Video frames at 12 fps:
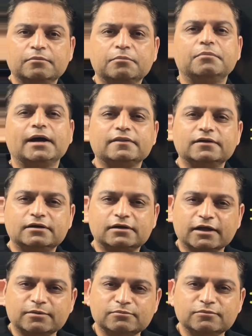By the
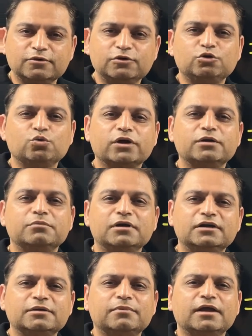time you can
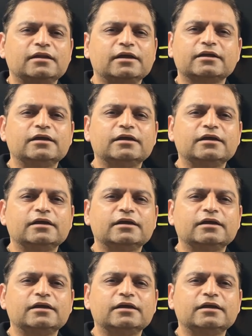multiply, like